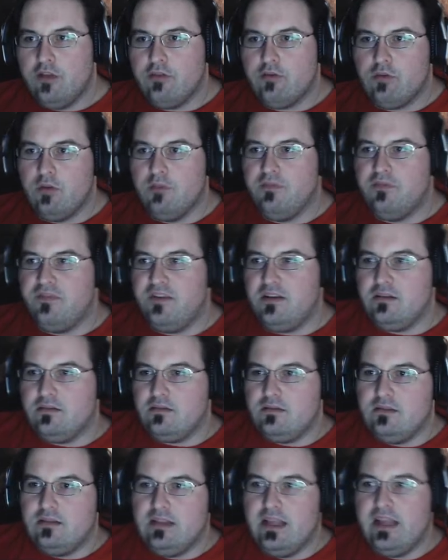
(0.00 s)
The room
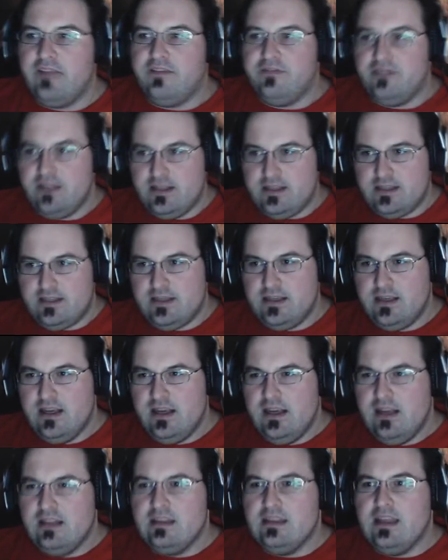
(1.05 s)
felt lifeless.
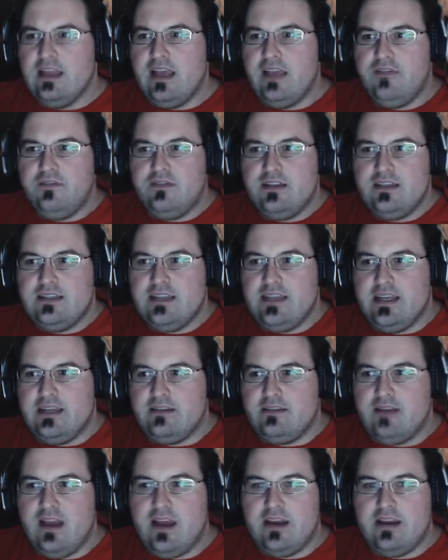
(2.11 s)
Lifeless
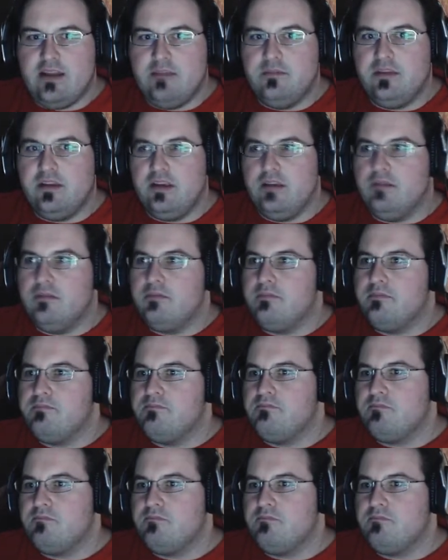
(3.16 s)
yet not empty.